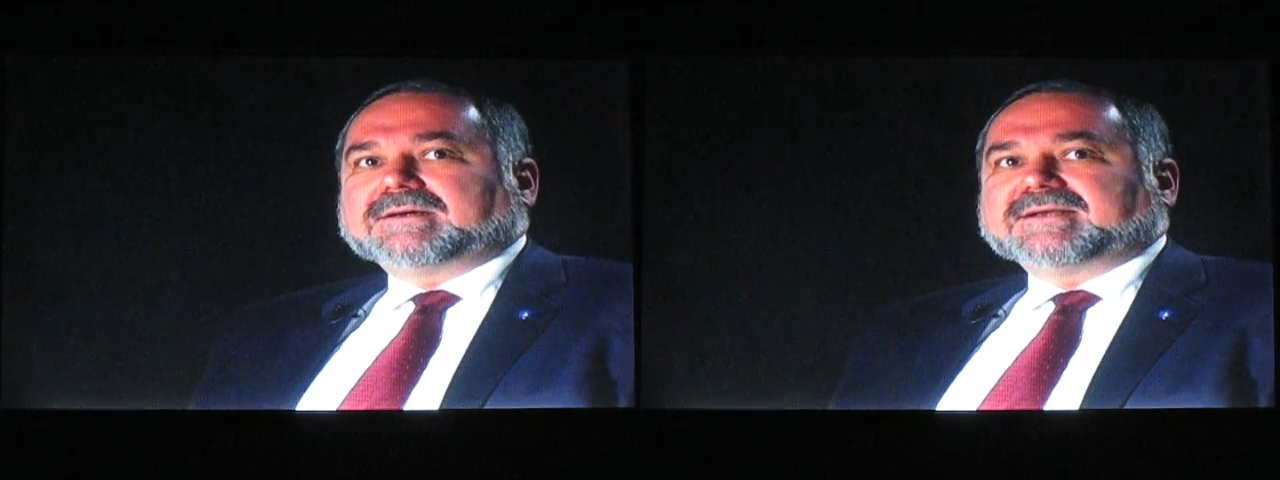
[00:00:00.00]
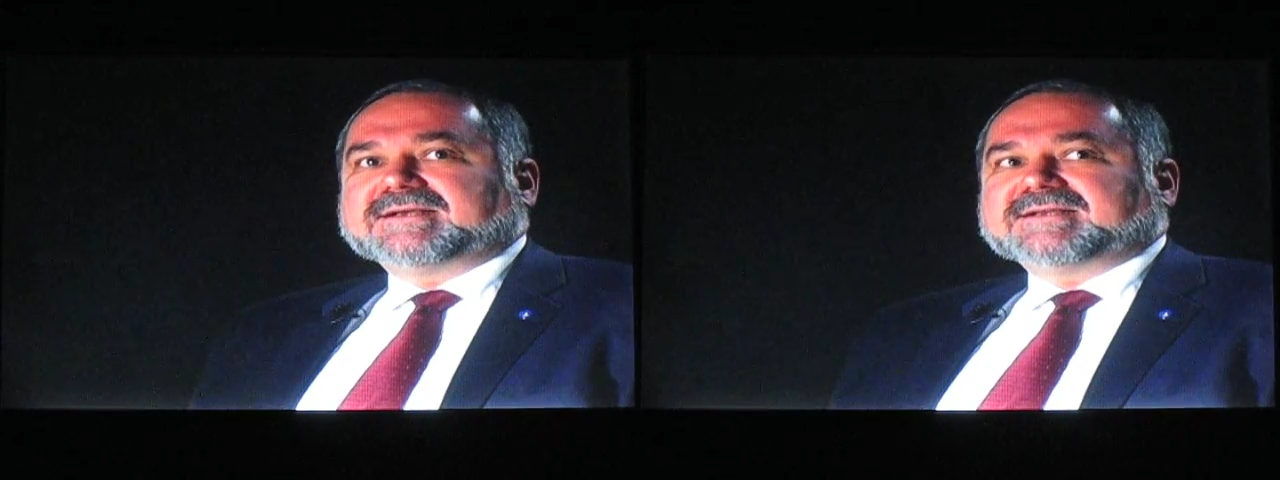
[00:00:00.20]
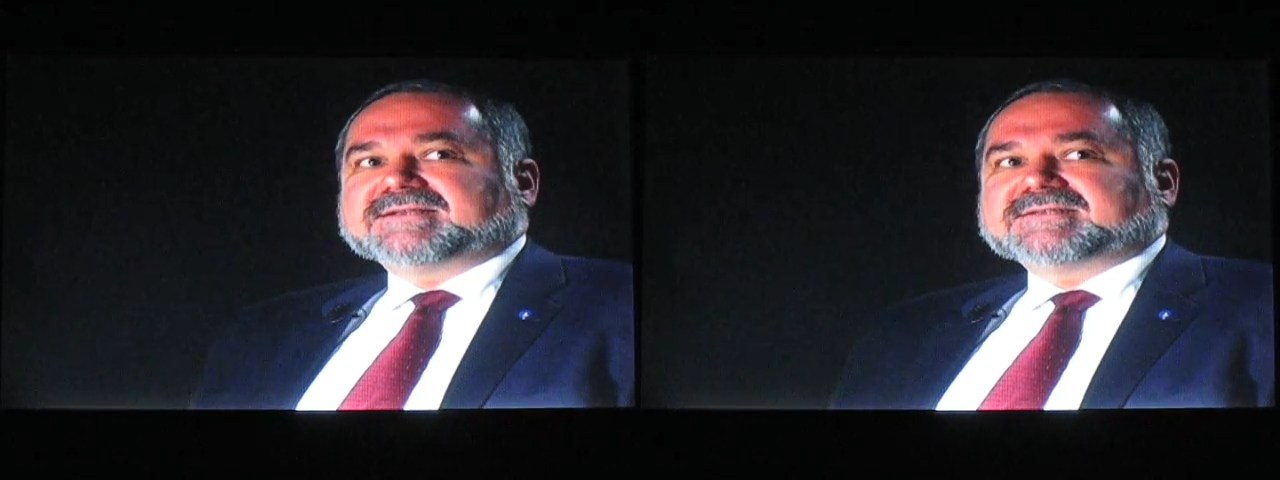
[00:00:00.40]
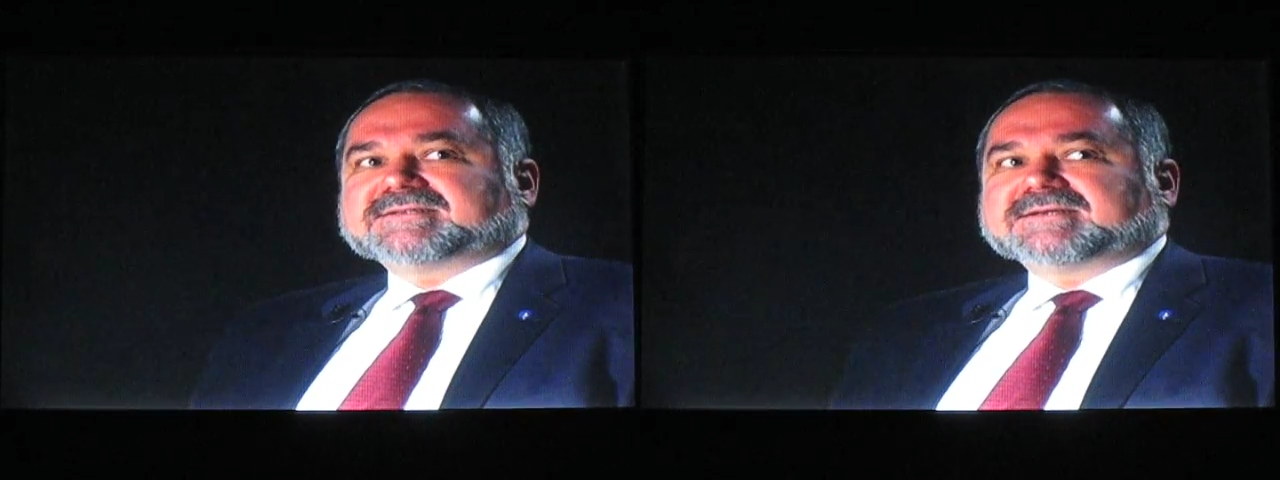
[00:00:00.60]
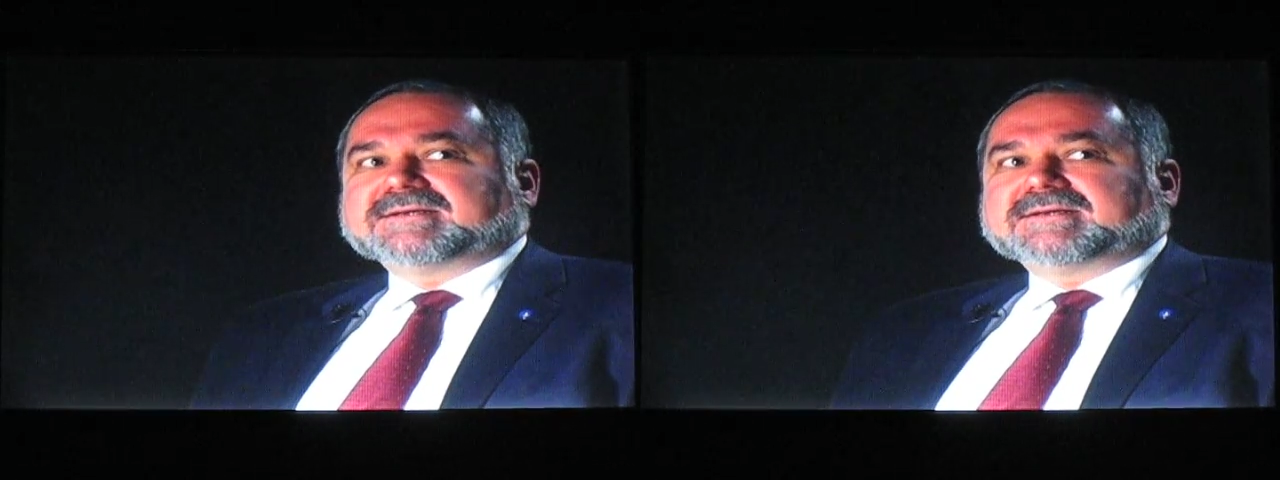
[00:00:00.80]

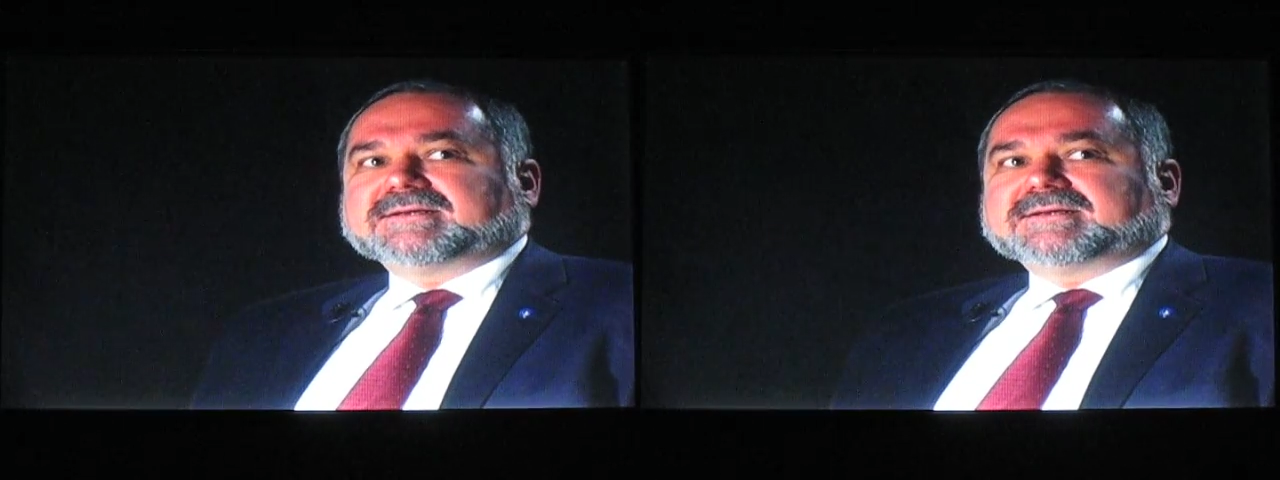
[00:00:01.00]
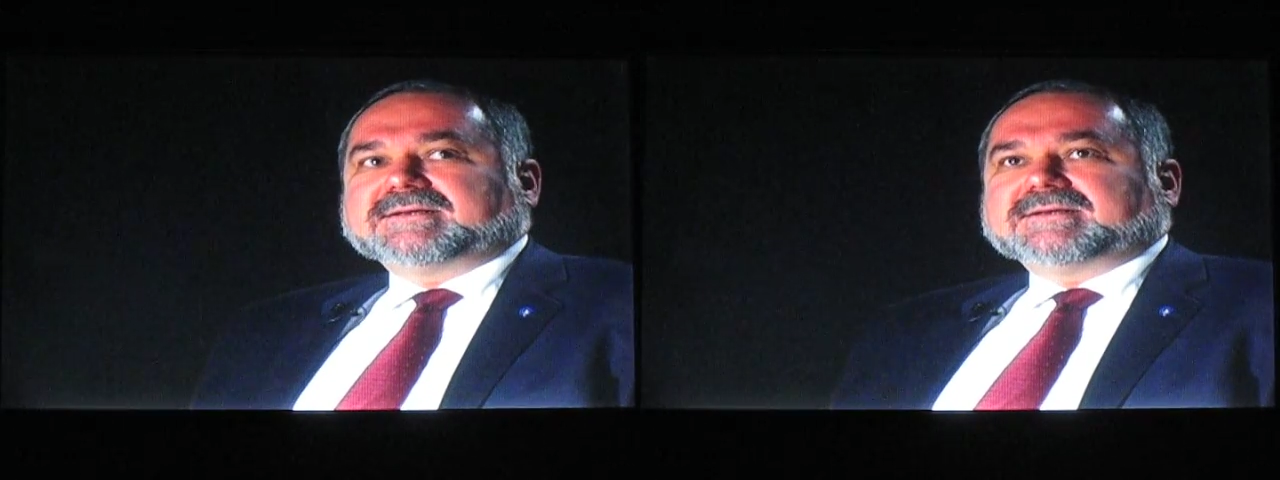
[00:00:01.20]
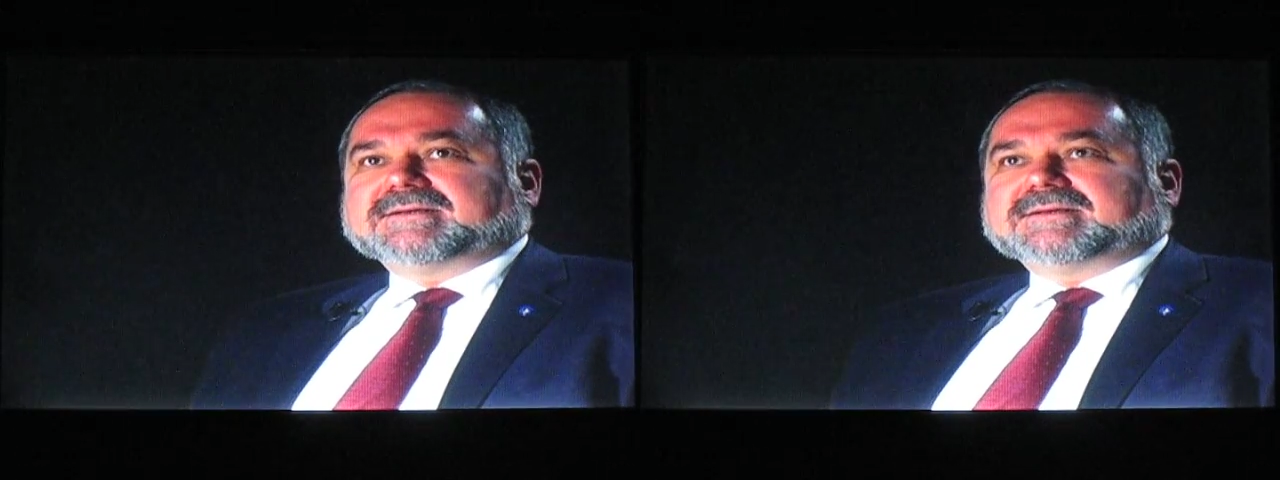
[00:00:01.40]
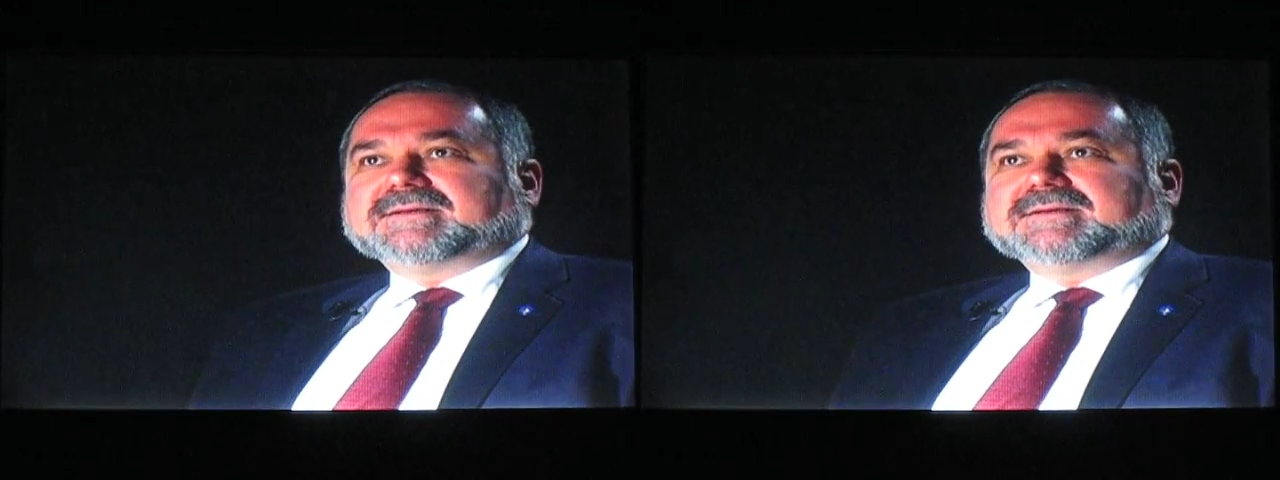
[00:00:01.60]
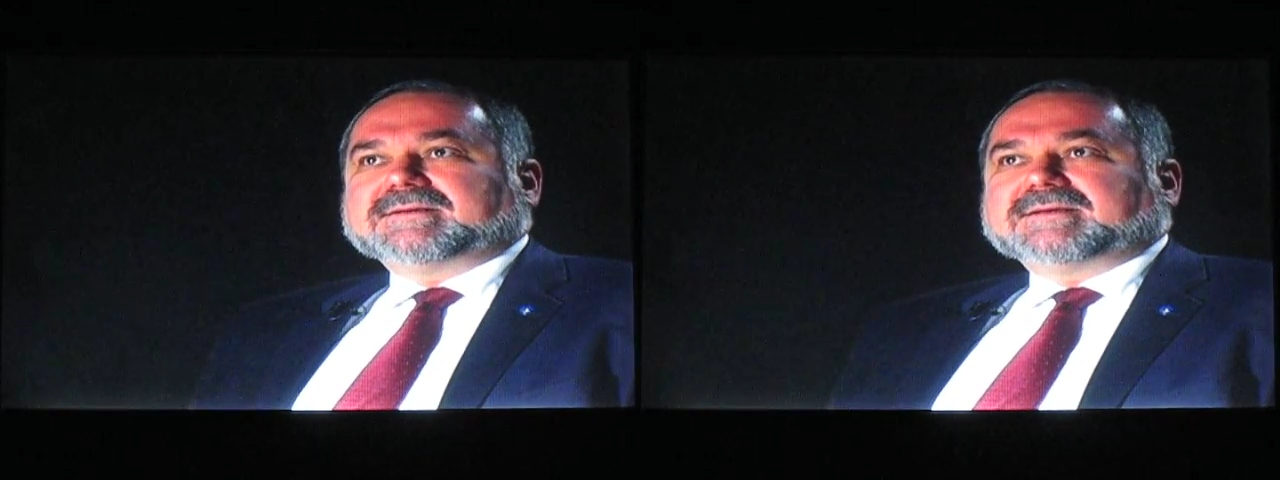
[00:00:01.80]
is
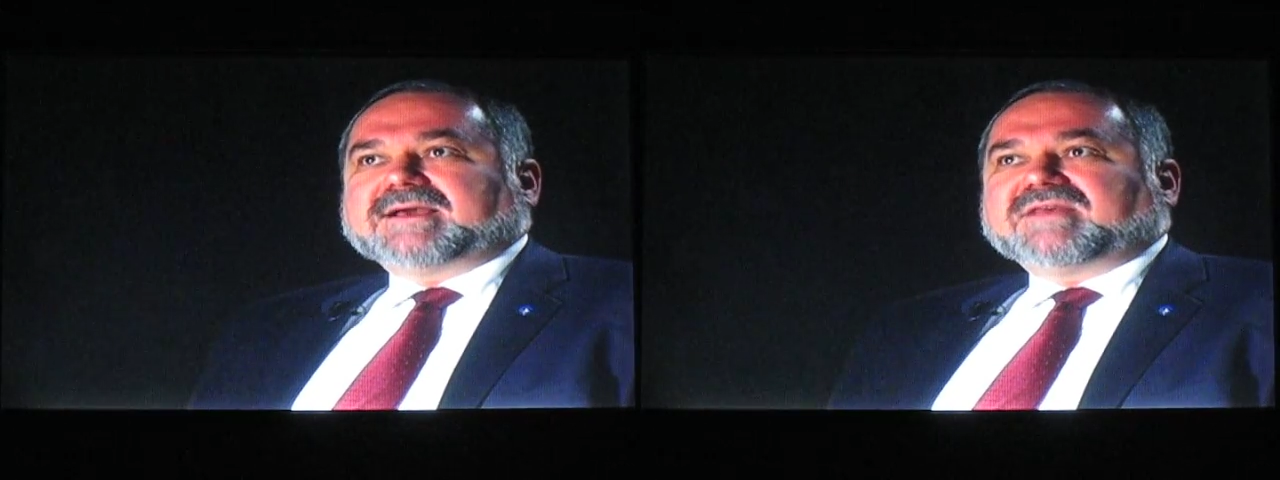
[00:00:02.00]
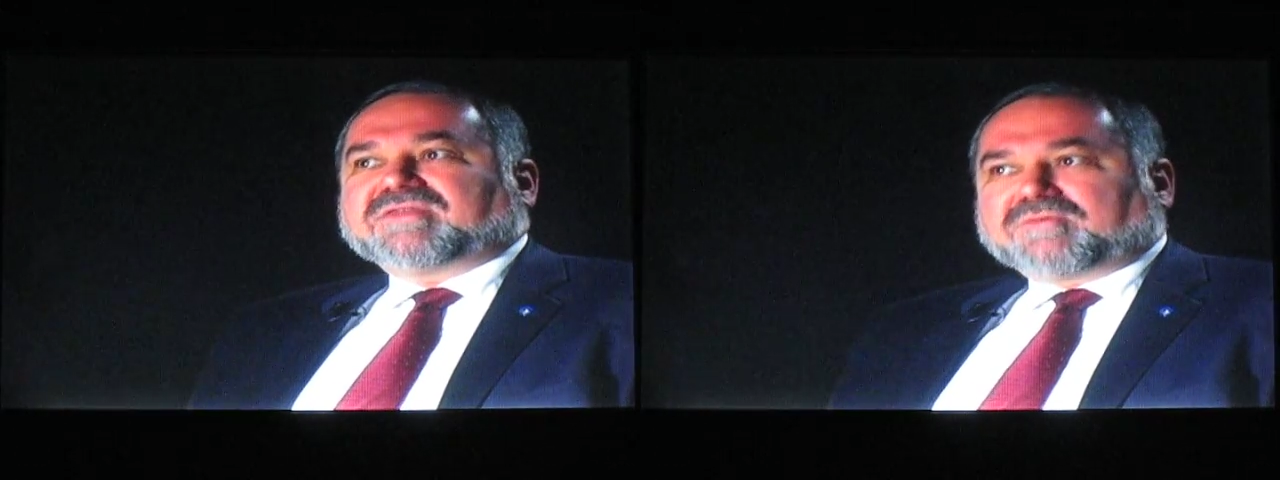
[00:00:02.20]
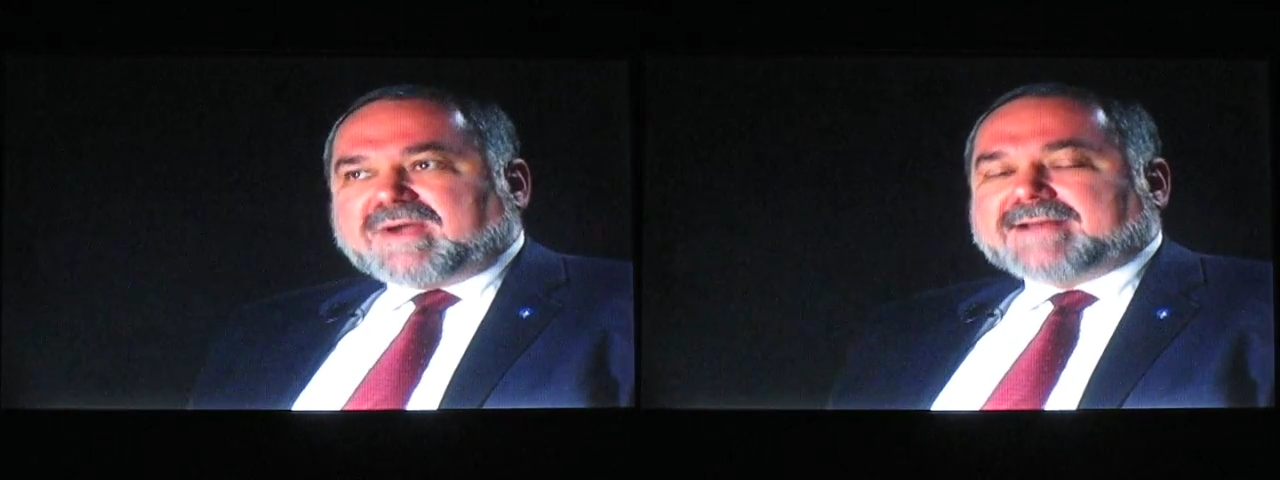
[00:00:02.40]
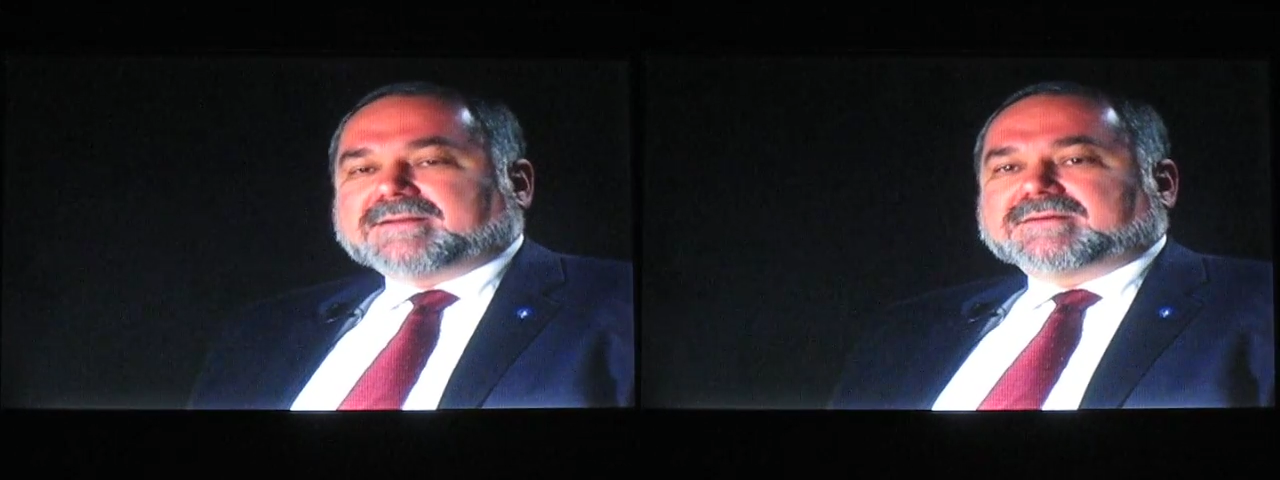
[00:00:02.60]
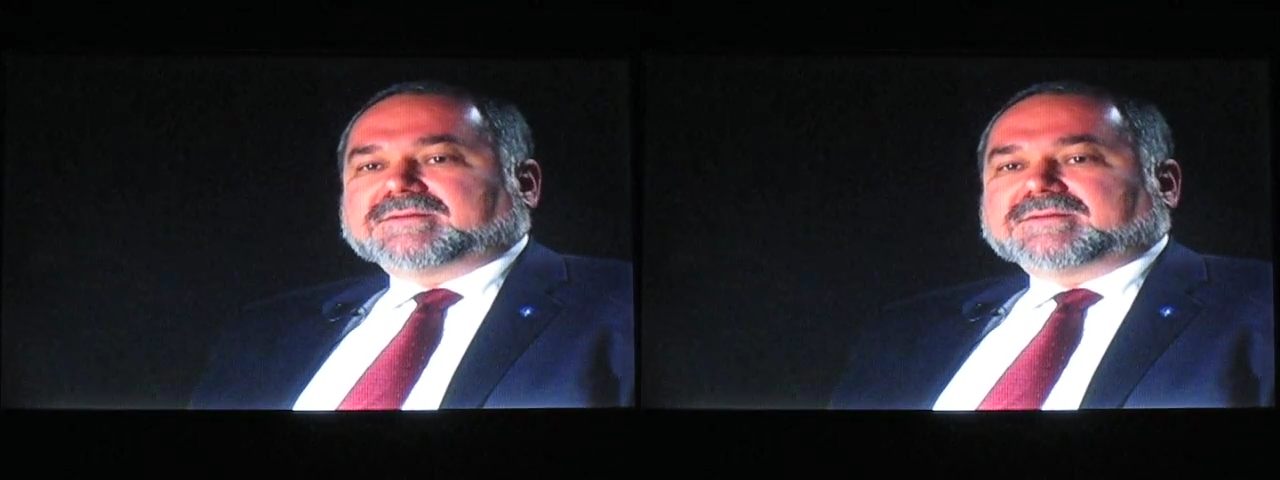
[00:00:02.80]
a threat